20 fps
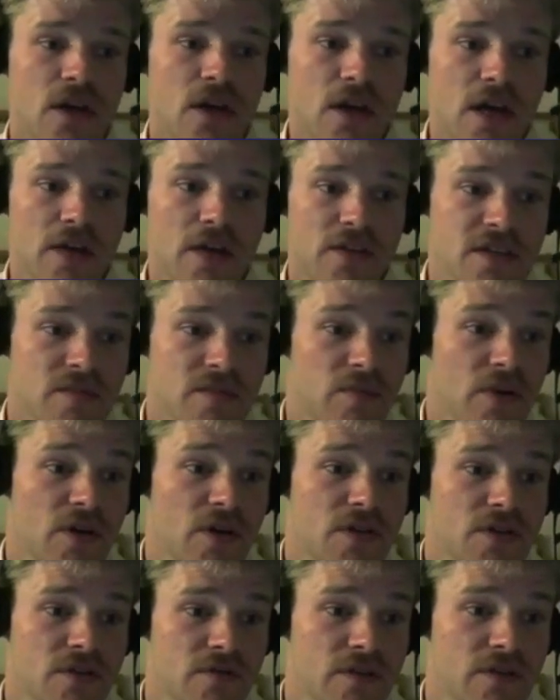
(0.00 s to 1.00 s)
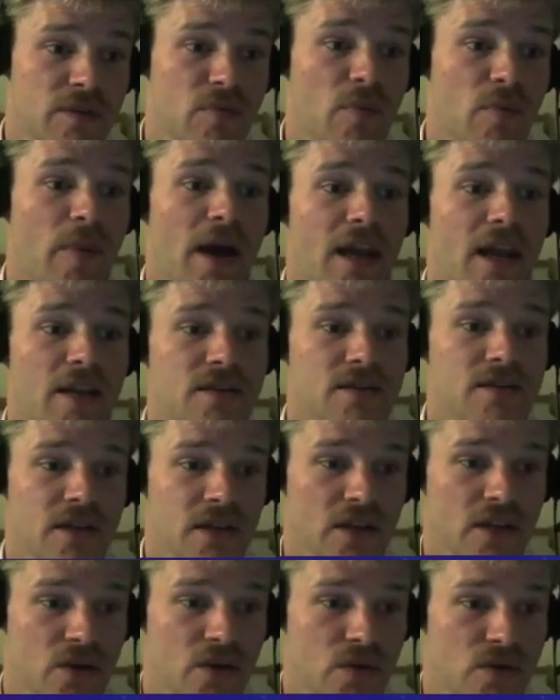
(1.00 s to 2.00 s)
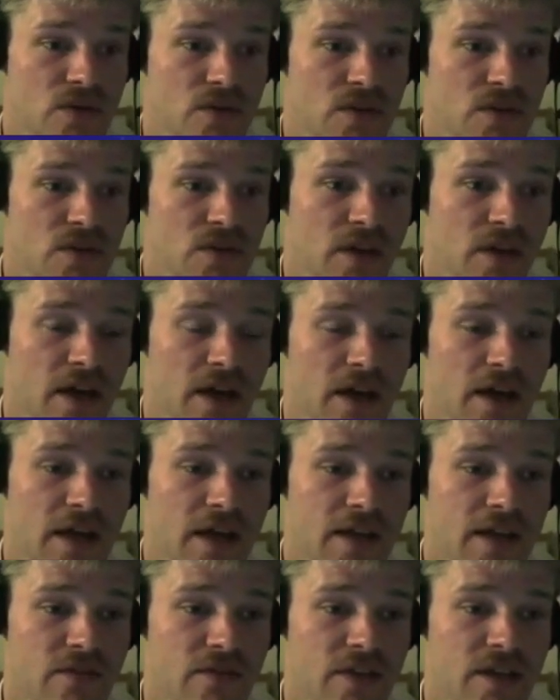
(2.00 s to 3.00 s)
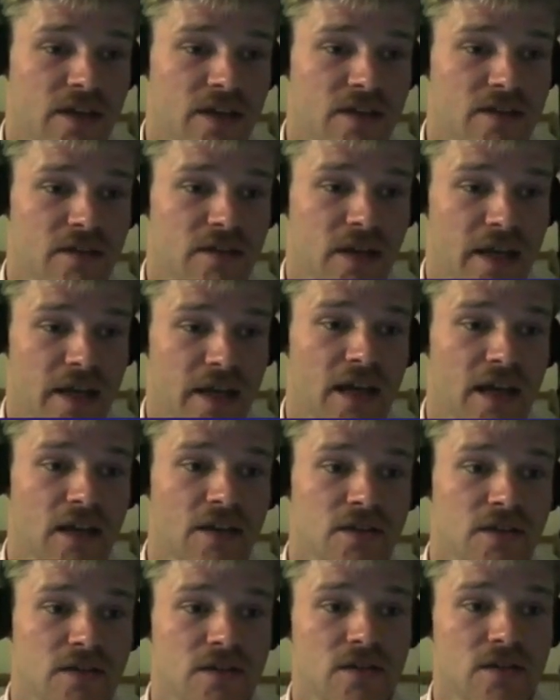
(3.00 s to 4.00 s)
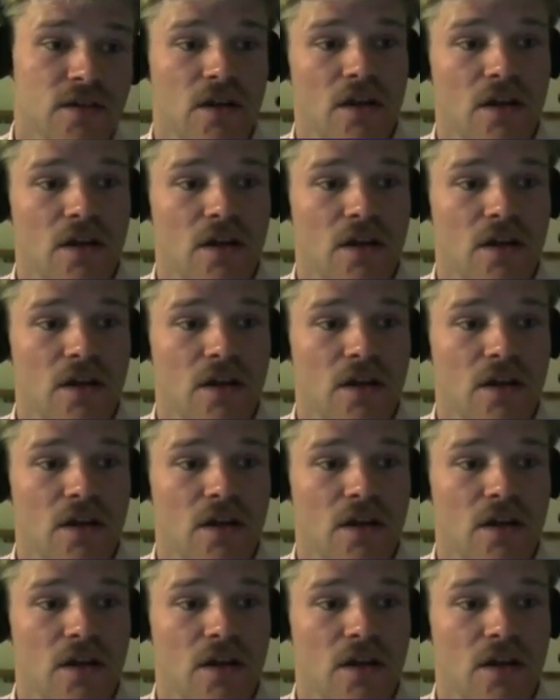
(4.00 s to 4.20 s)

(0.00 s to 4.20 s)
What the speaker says: And this is because of the propellants that are used in these inhalers.